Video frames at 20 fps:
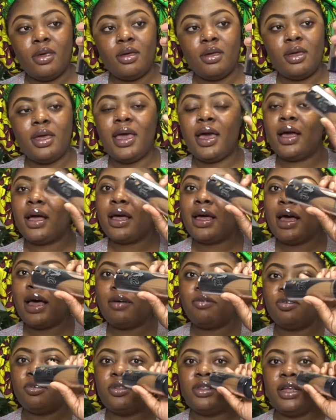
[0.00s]
Yeah,
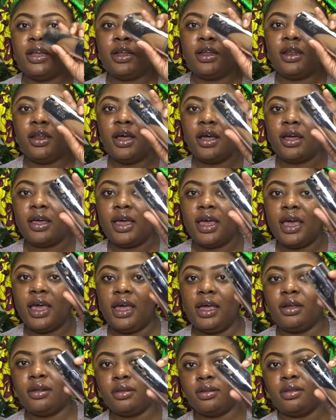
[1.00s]
Kat Von D
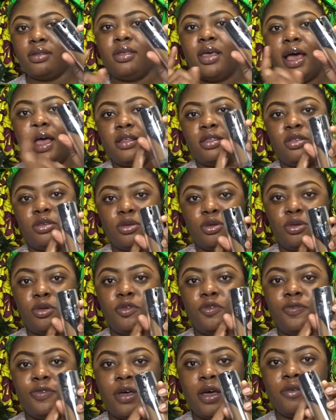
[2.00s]
Lockit
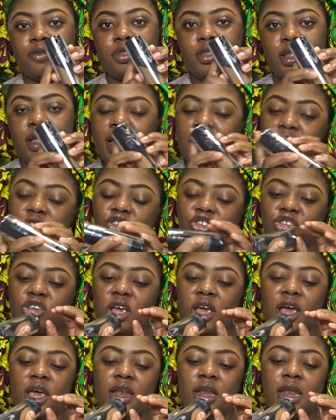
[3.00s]
Tattoo
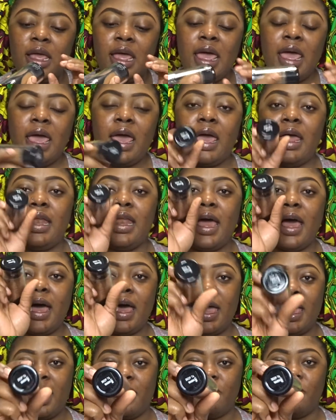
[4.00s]
Foundation, and
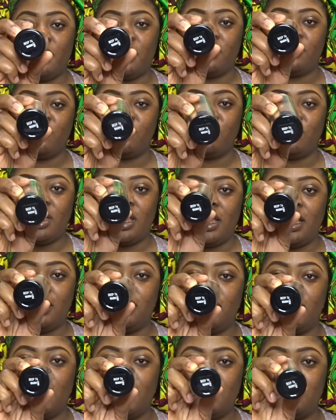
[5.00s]
I am in a
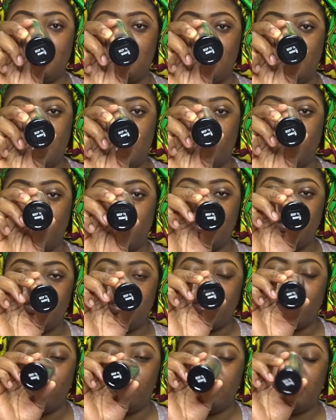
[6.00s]
shade Deep
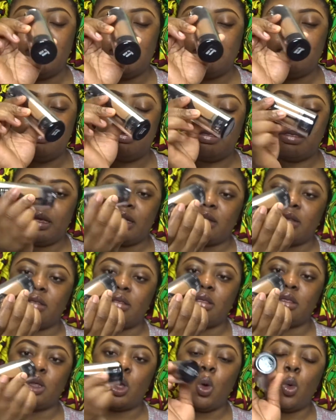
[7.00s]

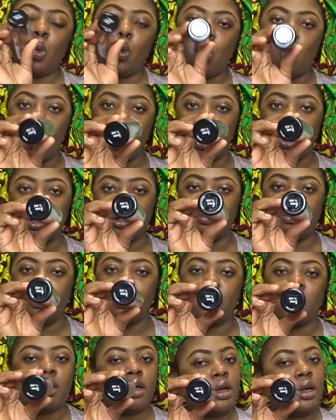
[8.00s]
76 Warm.